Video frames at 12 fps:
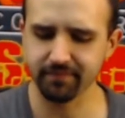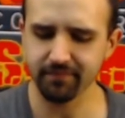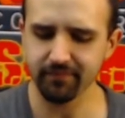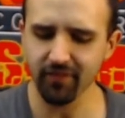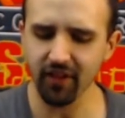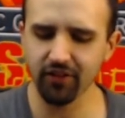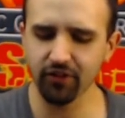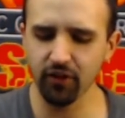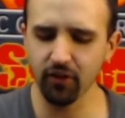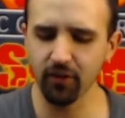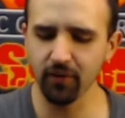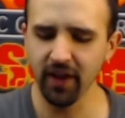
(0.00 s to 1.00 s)

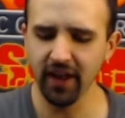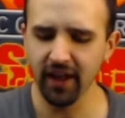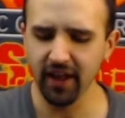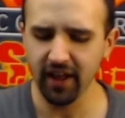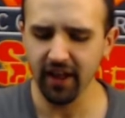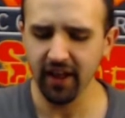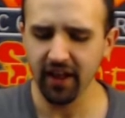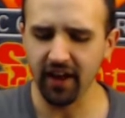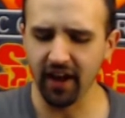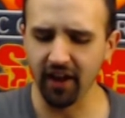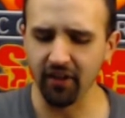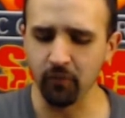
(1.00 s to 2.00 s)
So,
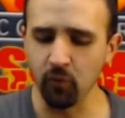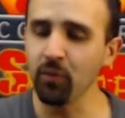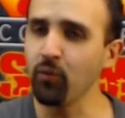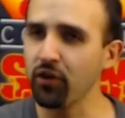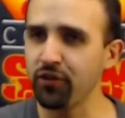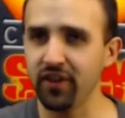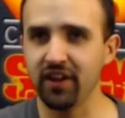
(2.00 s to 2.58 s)
one more thing